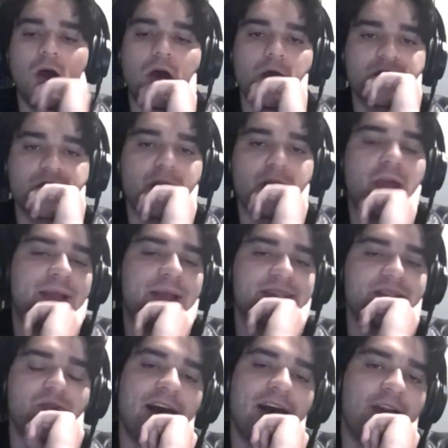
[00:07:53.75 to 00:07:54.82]
So yeah, that's the
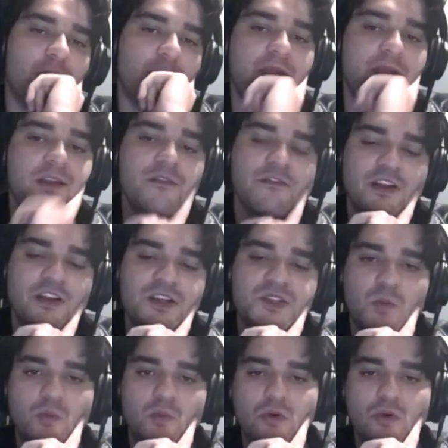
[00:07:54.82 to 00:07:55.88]
ladder mate. Very
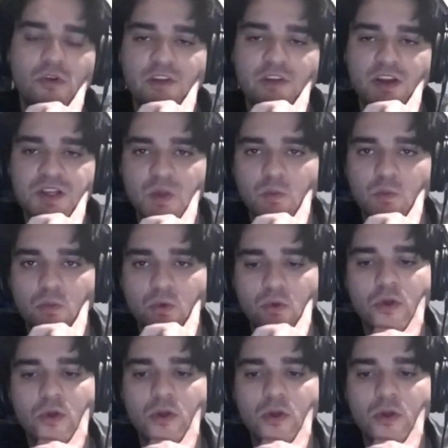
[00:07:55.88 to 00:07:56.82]
simple, very simple.